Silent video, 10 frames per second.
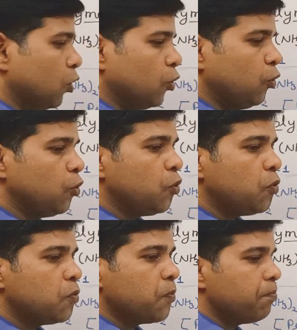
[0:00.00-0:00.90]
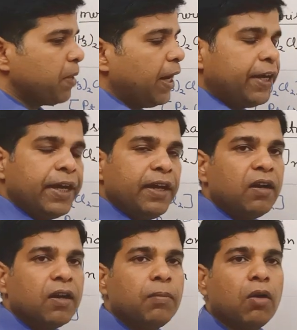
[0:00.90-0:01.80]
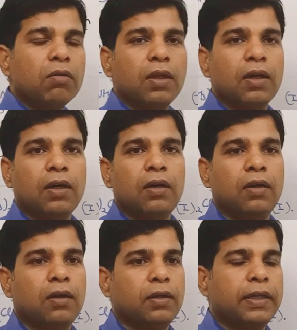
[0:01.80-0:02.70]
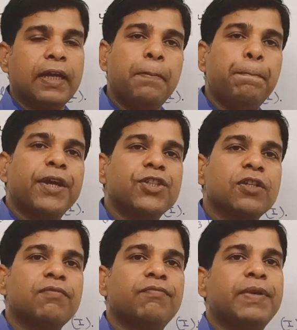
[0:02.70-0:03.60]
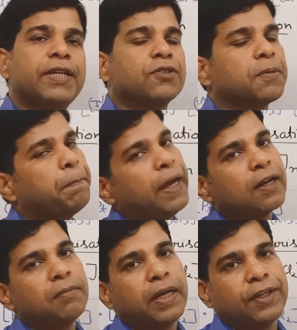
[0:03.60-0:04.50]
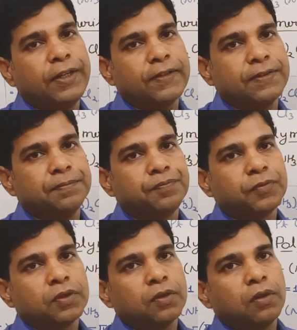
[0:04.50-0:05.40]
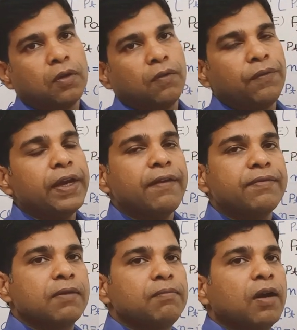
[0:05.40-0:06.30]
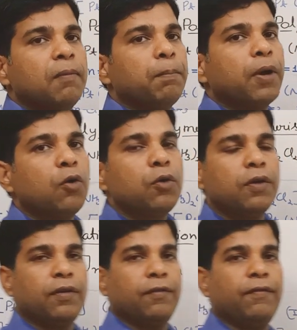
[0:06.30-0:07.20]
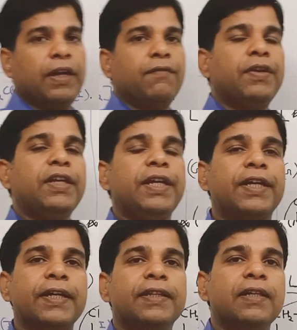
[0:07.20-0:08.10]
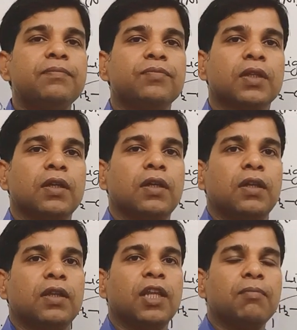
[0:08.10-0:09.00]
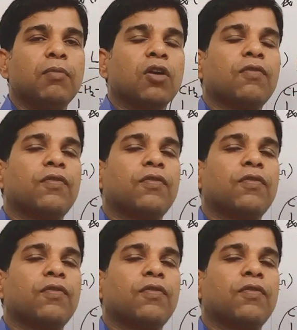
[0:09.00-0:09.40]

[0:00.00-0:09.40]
You might heard about the temperature based paramagnetism. We have some compound, when we heated them, number of